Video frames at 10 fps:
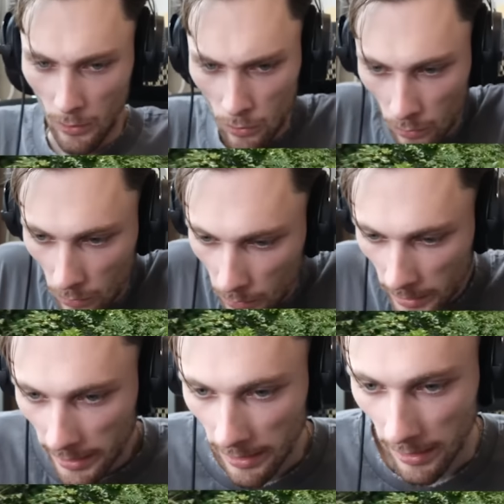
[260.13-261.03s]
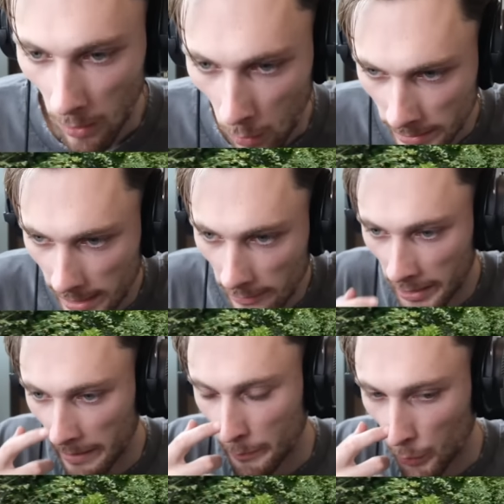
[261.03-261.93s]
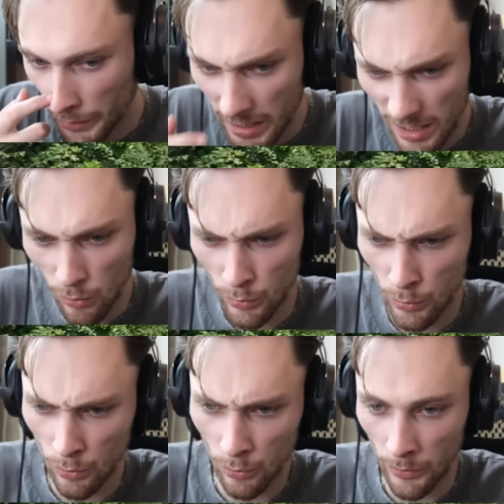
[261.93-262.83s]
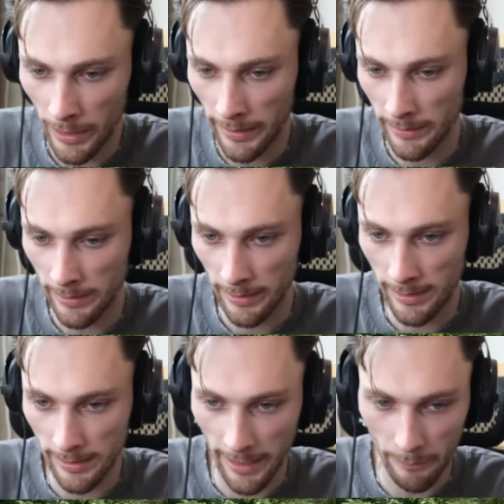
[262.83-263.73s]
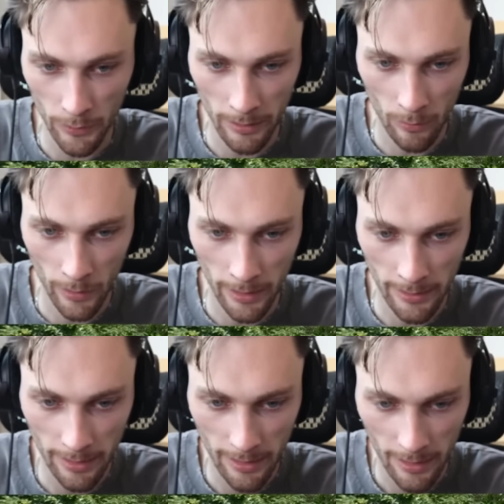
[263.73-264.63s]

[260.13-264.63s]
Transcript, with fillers: Ooh, what the? Oh, is this ever Cambodia? Ooh, I think this, this is Cambodia. Wait.